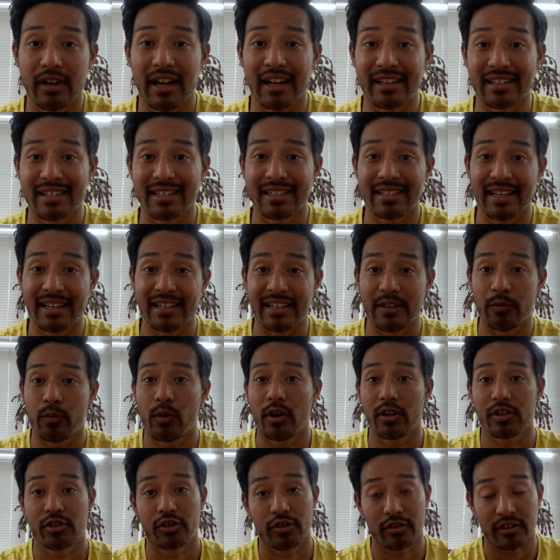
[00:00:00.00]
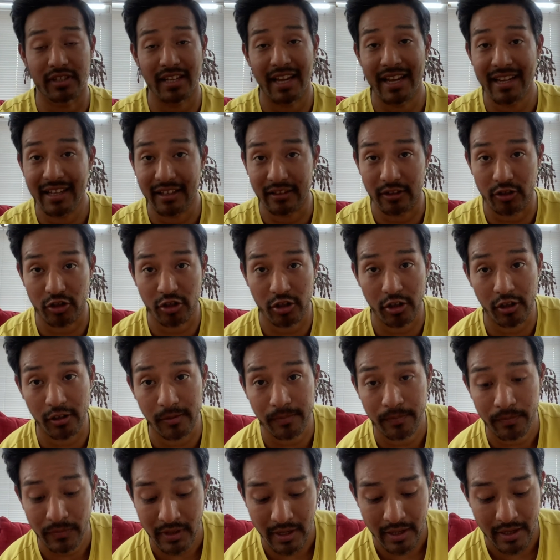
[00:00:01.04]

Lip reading: and steady whilst you're taking the shot.